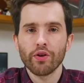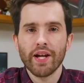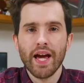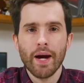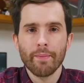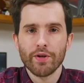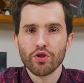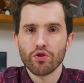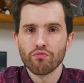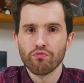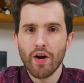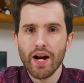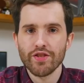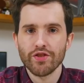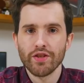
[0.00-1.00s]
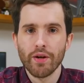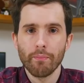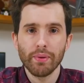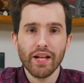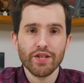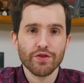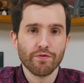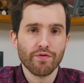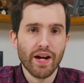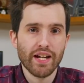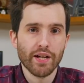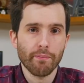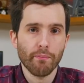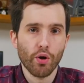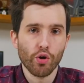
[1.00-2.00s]
on how much the Ryzen plus
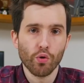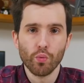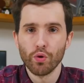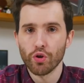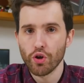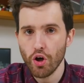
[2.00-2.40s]
Vega model will